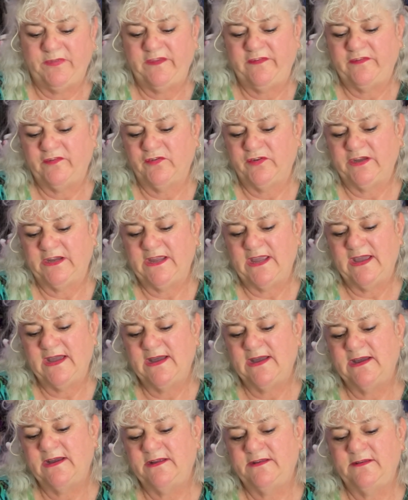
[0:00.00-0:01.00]
this on a
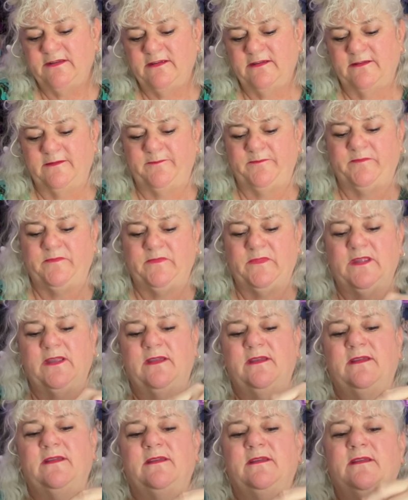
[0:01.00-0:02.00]
card
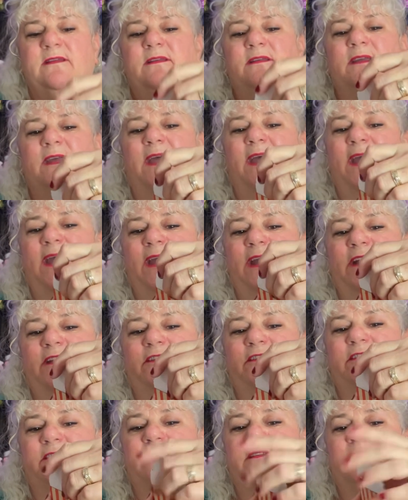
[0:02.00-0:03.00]
and